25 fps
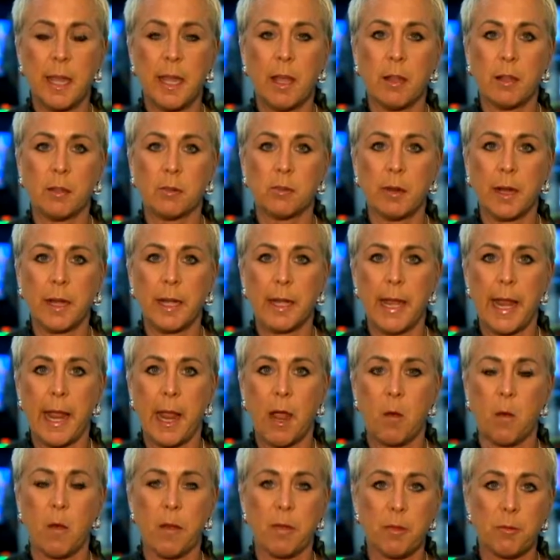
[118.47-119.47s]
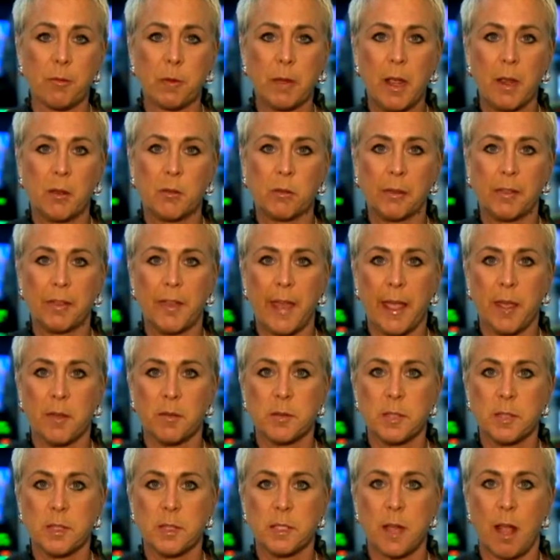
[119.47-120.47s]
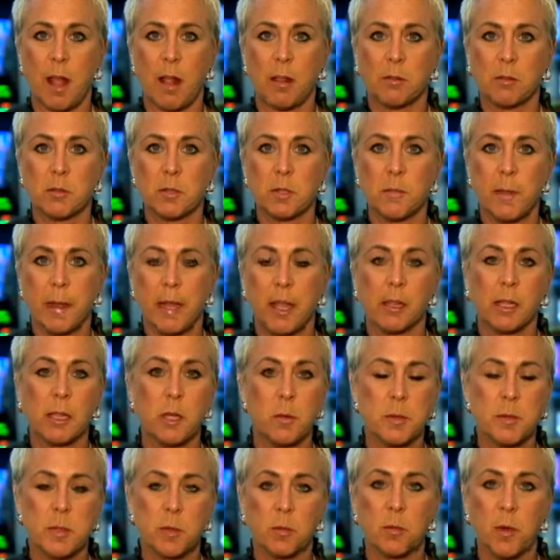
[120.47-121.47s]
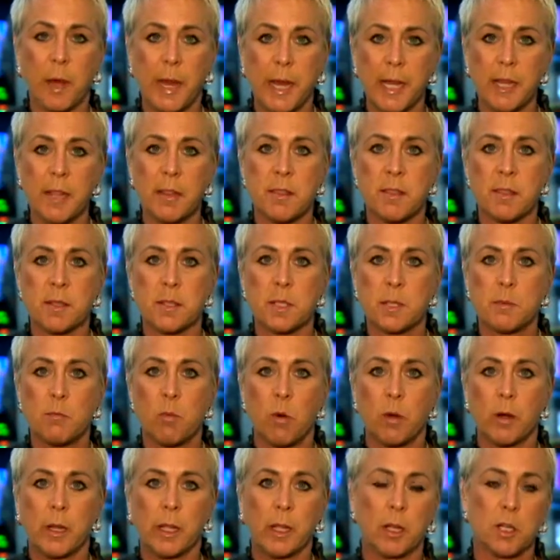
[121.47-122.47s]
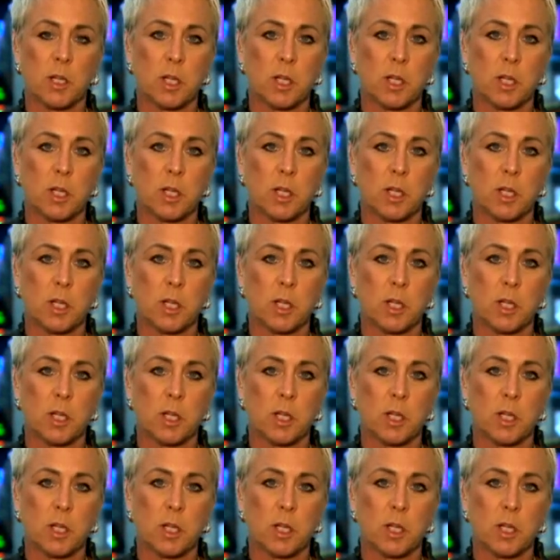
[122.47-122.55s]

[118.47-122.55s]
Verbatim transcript: held right now on $300,000 bail. He was arraigned this morning on